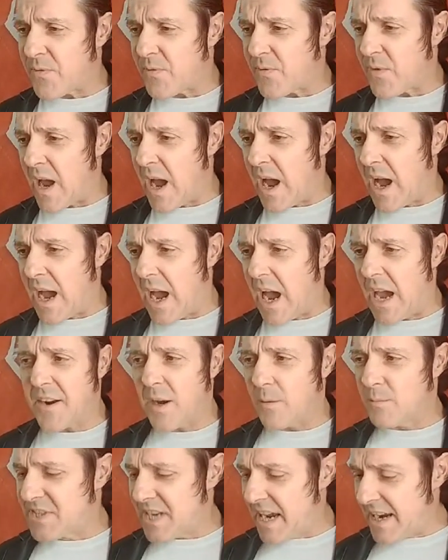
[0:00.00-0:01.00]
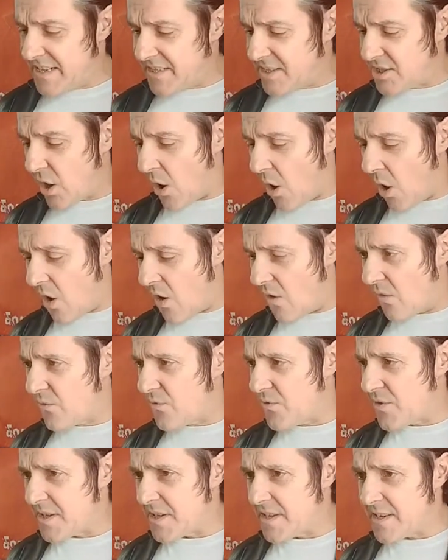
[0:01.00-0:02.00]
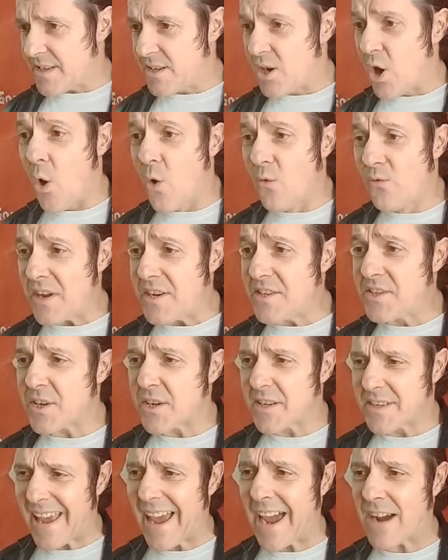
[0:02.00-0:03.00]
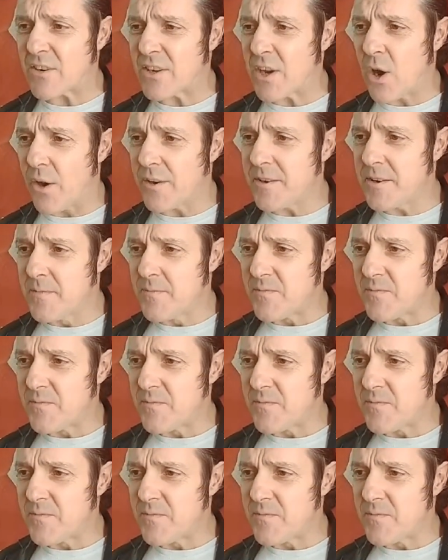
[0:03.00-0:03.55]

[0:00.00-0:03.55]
an update of the COVID carry-on.